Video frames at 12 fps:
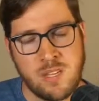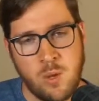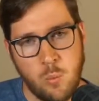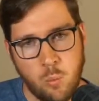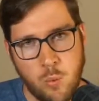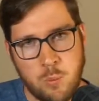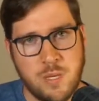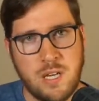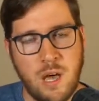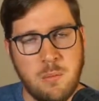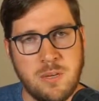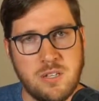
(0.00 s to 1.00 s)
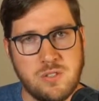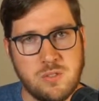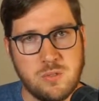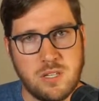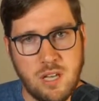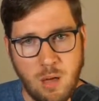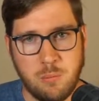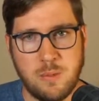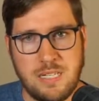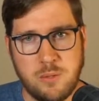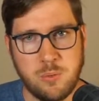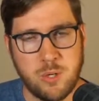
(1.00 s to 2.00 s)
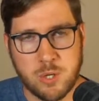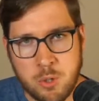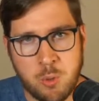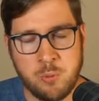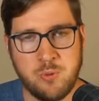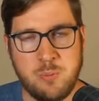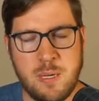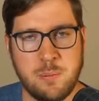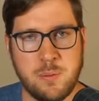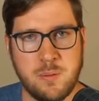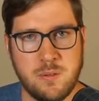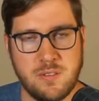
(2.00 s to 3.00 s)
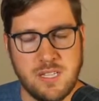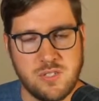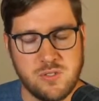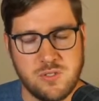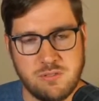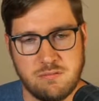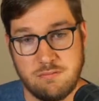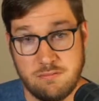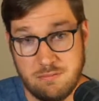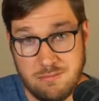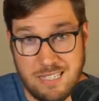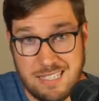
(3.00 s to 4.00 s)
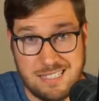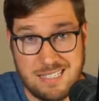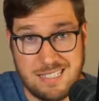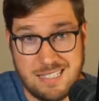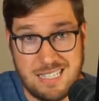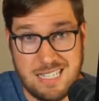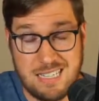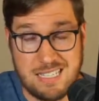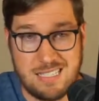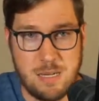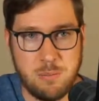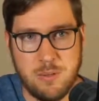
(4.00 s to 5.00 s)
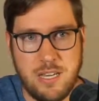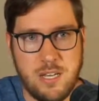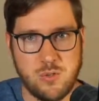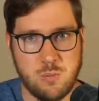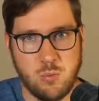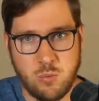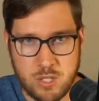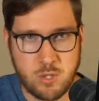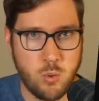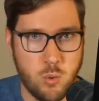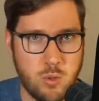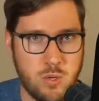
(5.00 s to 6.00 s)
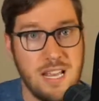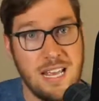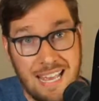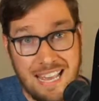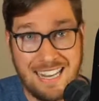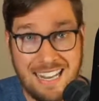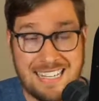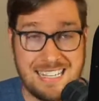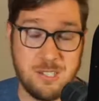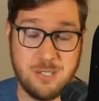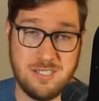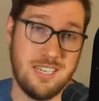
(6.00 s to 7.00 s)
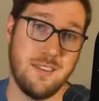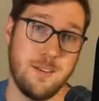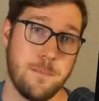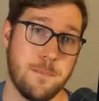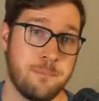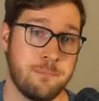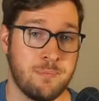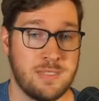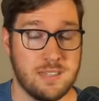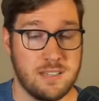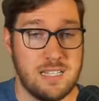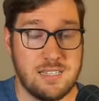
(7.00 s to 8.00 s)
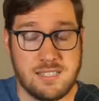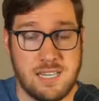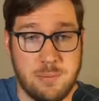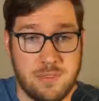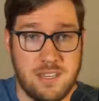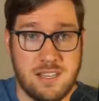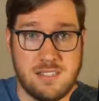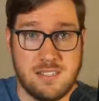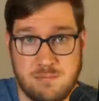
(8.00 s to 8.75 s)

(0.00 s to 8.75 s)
when we come into a company, we're a group of people that's existing in the same place or moving toward an ideal together. It's the same thing as